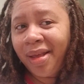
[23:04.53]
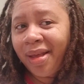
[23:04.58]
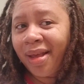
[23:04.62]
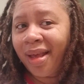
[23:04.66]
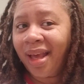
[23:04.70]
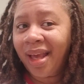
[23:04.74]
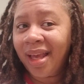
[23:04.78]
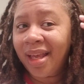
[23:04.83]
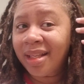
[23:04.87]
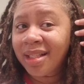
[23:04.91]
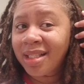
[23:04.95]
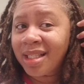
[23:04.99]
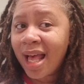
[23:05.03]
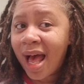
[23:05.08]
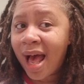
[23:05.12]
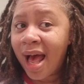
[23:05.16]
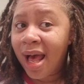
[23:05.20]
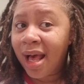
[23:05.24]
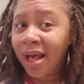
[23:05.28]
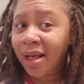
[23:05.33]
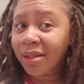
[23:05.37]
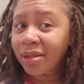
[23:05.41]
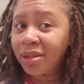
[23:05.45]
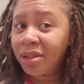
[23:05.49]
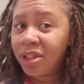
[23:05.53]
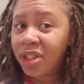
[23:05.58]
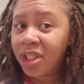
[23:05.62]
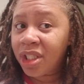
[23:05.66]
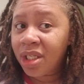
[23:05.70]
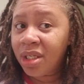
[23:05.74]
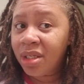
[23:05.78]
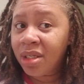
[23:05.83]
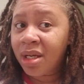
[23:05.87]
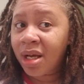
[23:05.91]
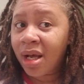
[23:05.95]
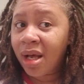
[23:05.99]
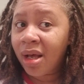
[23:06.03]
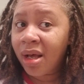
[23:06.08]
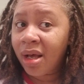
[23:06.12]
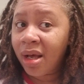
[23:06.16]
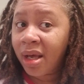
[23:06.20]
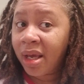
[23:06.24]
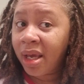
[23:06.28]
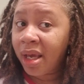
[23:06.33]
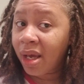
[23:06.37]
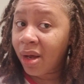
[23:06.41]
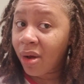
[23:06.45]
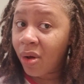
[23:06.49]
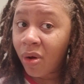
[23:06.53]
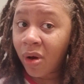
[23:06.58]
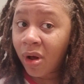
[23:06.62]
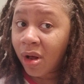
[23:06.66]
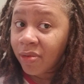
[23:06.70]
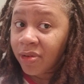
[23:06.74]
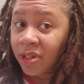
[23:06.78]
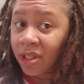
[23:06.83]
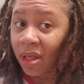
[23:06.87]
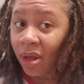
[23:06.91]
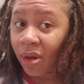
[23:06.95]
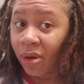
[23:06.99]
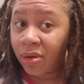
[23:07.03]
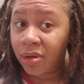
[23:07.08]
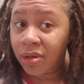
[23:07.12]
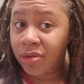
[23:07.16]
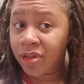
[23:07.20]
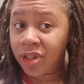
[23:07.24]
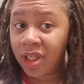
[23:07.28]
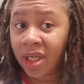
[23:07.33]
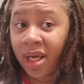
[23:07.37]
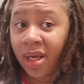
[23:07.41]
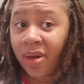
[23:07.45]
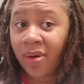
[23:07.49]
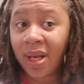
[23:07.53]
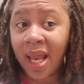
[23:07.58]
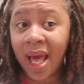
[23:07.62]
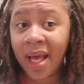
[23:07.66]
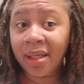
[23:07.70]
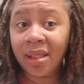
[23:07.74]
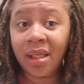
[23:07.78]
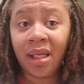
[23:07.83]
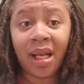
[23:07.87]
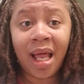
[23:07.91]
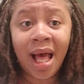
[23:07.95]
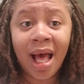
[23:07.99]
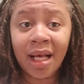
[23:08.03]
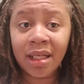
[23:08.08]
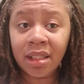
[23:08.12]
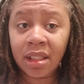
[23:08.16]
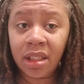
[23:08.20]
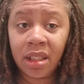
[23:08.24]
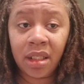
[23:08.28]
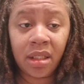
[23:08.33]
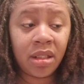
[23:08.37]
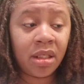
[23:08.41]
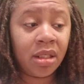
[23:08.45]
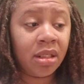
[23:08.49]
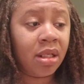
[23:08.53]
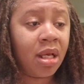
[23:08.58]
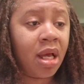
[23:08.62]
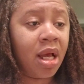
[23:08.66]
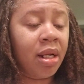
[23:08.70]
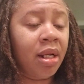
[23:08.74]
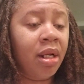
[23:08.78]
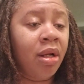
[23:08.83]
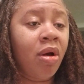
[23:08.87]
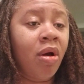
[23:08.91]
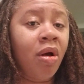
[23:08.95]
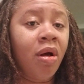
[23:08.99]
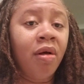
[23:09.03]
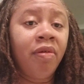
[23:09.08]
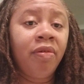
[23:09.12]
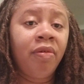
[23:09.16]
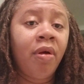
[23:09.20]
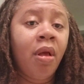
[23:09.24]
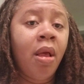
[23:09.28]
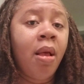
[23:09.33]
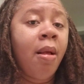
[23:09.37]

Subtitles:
And Ty, she cut her hair off, so if she didn't like the lock, she'll just cut it off.